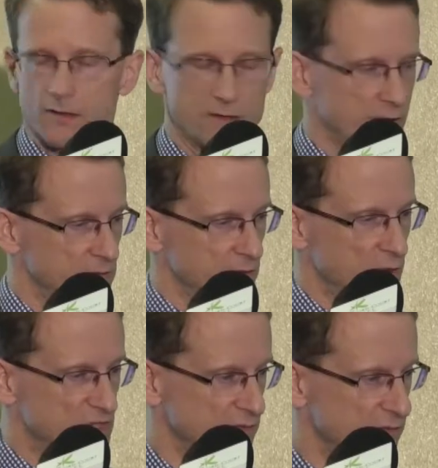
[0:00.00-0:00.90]
the
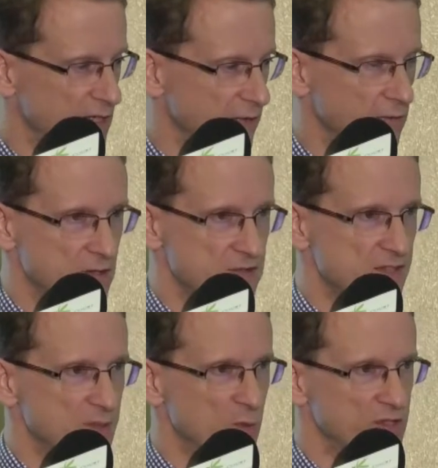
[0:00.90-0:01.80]
question really arose
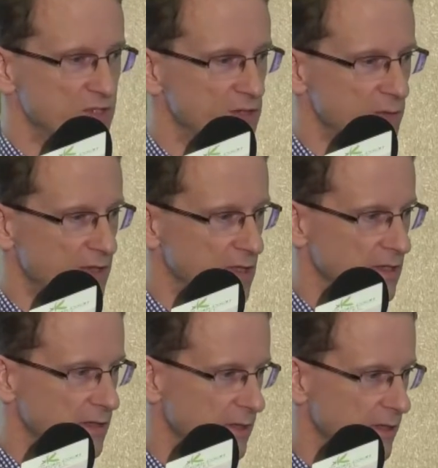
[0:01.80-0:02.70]
as to what to do with
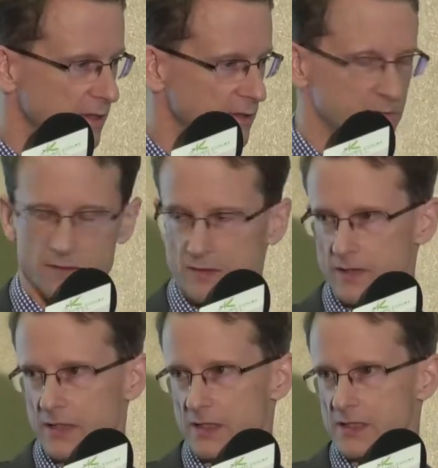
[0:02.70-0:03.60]

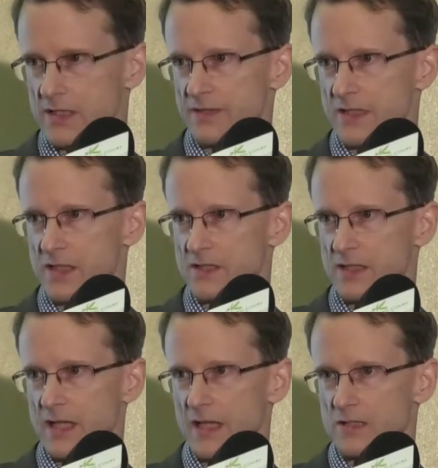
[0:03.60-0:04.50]
the dividend
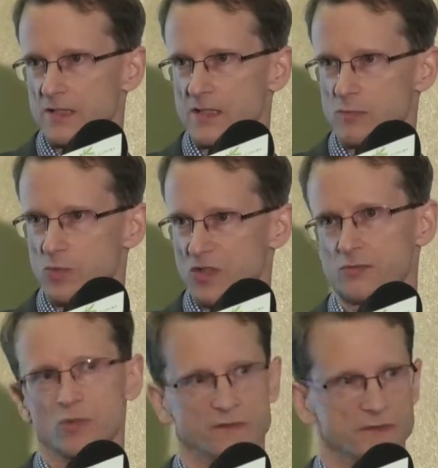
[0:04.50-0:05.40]
at the
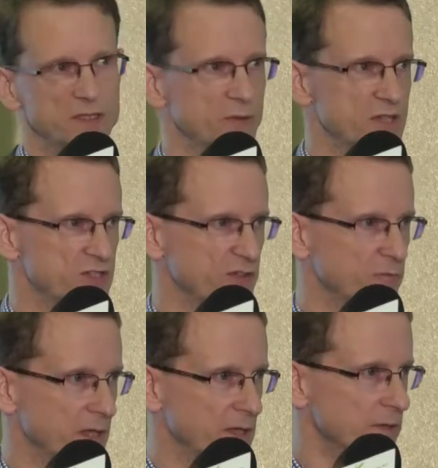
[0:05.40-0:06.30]
bottom of the UHF
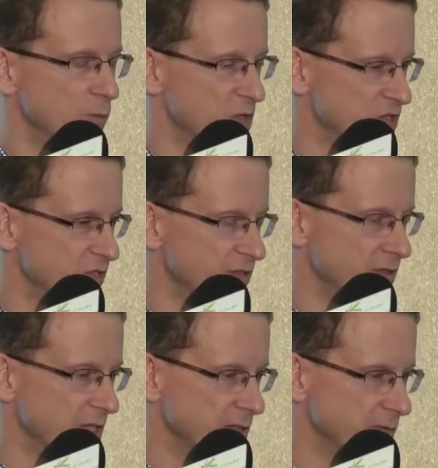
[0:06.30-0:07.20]
band, which
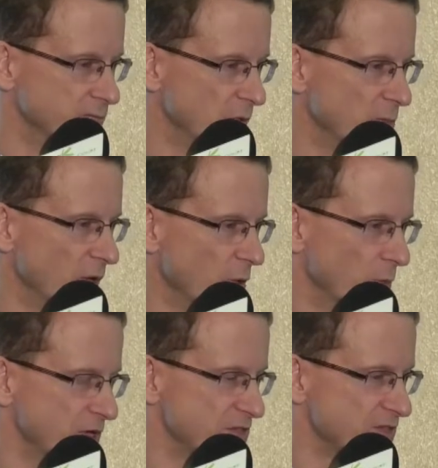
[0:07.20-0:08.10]
the mobile
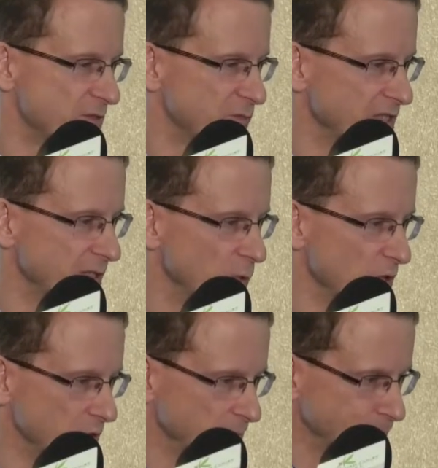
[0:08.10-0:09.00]
operators didn't particularly want.